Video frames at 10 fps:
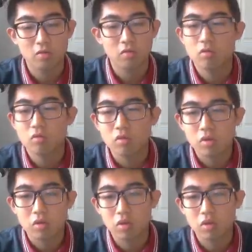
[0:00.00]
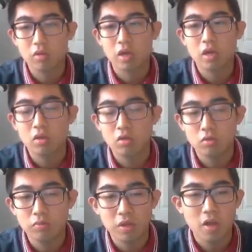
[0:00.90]
You've got no idea. You could
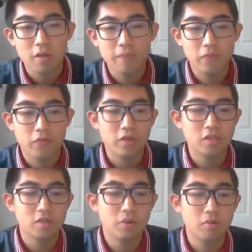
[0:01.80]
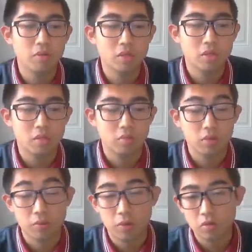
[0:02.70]
be facing opponents
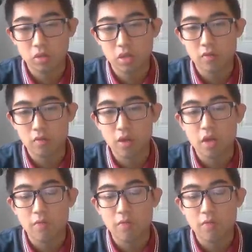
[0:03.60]
everywhere.